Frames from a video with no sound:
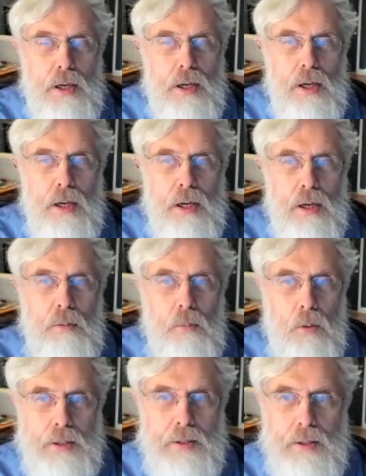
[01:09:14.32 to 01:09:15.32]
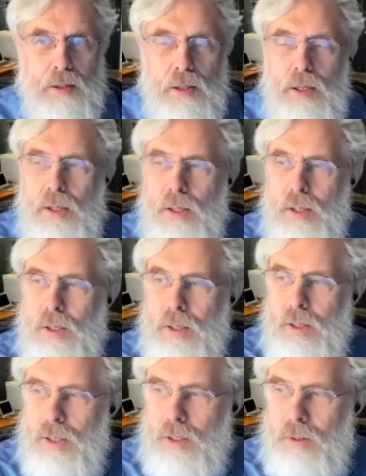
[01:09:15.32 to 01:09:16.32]
uh, want it
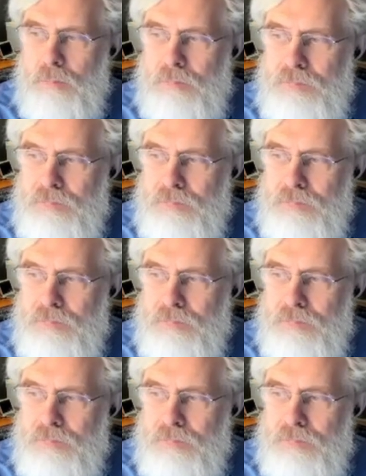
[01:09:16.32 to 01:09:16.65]
um,